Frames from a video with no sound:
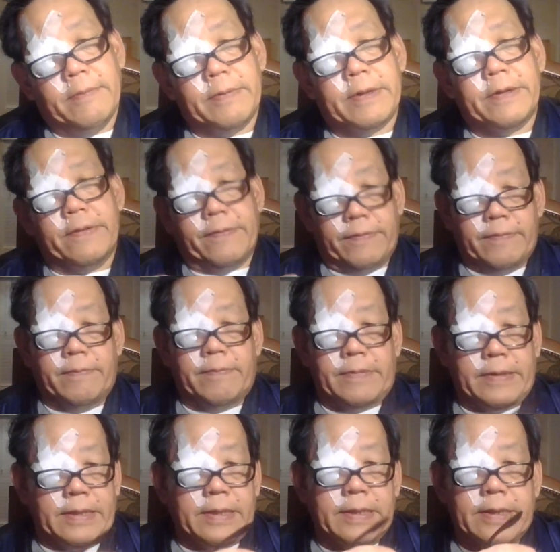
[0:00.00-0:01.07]
because
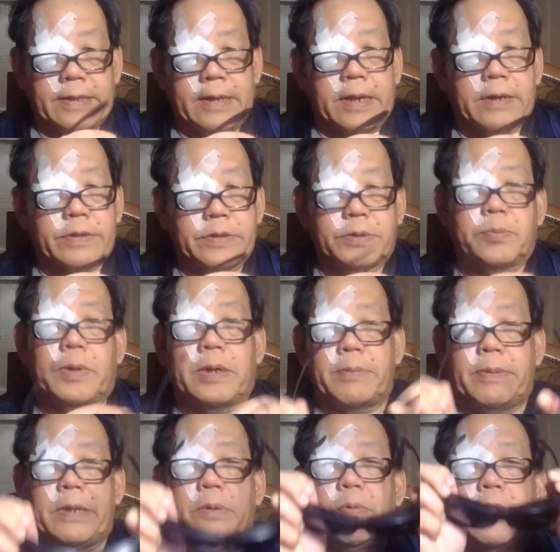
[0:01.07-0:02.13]
the doctors
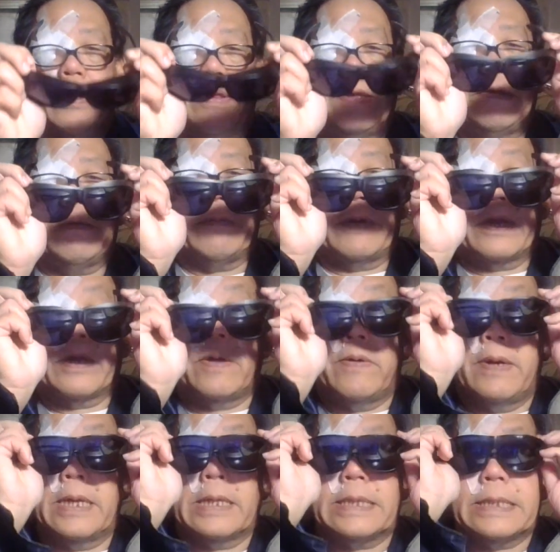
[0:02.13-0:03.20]
want me to wear this when I
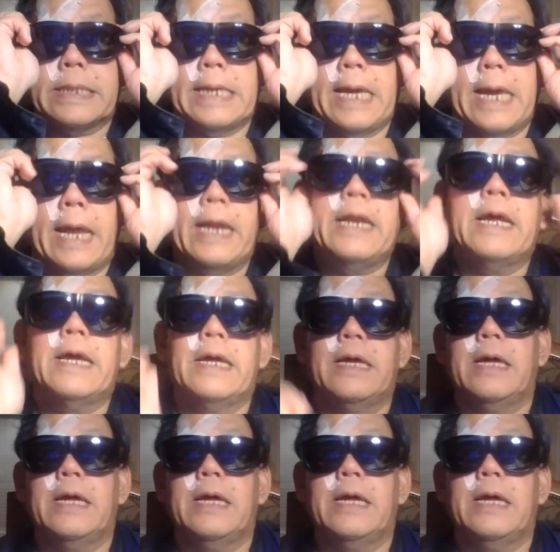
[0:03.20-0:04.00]
go outside.